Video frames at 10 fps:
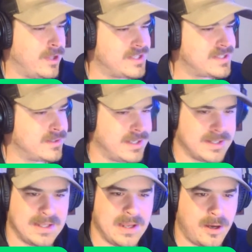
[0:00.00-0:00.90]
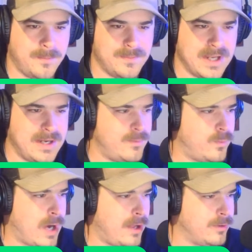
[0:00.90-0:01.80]
let's get the updated
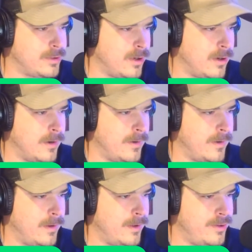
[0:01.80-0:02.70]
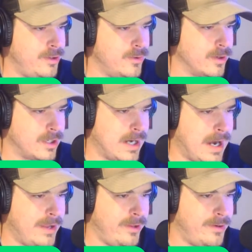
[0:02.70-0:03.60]
wild card. The New York
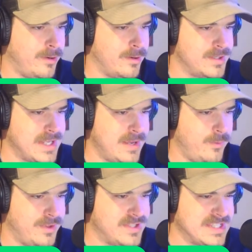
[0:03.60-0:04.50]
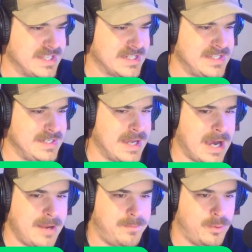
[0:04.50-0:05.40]
Islanders with
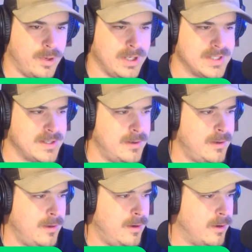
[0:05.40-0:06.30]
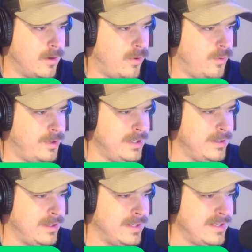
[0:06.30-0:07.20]
69 points are
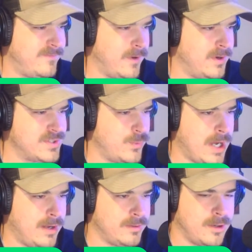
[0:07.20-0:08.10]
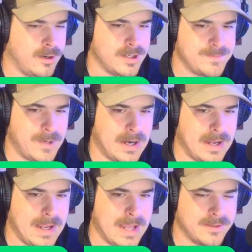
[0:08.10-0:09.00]
holding the first wild card
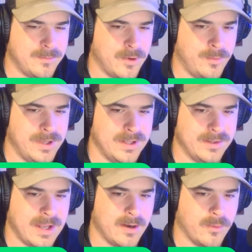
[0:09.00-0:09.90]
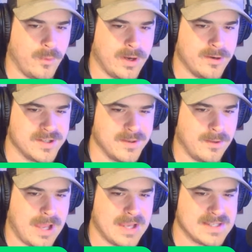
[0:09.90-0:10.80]
spot at the moment. They are winners their
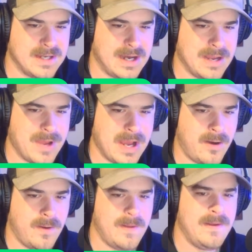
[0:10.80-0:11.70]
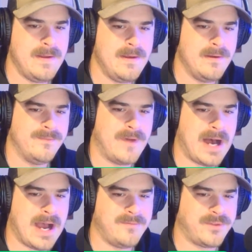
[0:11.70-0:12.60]
last time out,
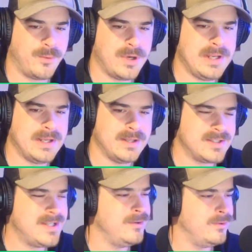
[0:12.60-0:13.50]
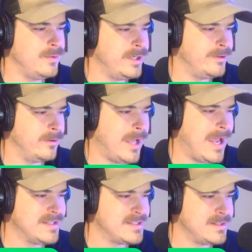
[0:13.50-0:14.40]
5-3 and 2 in their
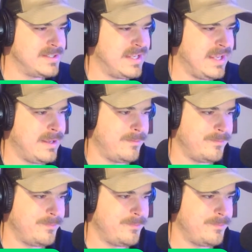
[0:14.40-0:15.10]
last 10.